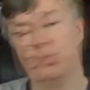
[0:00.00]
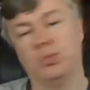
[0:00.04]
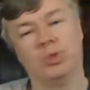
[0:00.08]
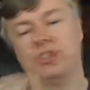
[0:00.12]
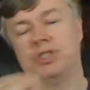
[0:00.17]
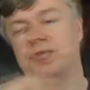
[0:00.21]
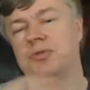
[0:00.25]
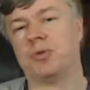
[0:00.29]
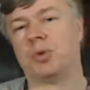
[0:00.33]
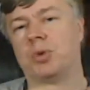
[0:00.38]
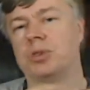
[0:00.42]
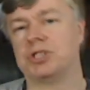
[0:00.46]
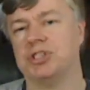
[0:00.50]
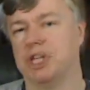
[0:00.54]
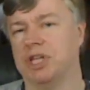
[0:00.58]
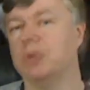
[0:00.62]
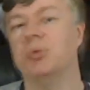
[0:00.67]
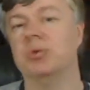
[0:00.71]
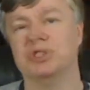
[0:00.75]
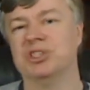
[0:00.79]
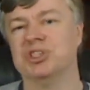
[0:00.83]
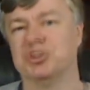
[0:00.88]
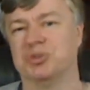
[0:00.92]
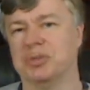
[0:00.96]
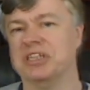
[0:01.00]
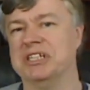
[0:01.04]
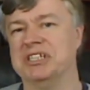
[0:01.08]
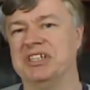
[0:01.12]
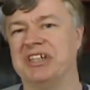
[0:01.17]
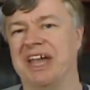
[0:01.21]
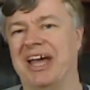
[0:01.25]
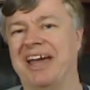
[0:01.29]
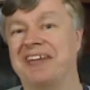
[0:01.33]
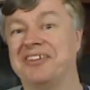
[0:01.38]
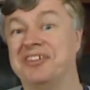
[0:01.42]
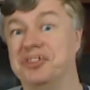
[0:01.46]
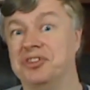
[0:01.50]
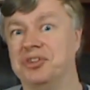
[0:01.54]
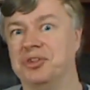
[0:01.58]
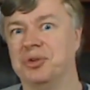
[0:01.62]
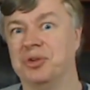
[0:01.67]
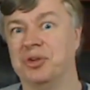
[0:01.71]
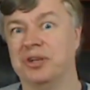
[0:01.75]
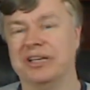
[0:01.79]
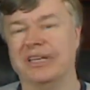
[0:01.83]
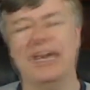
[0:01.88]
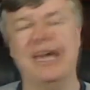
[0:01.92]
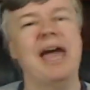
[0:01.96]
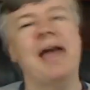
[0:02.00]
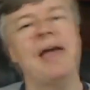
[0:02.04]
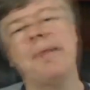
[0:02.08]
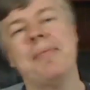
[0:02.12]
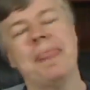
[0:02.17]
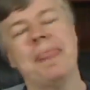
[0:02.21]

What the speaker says: which of course they will just raise taxes in order to get,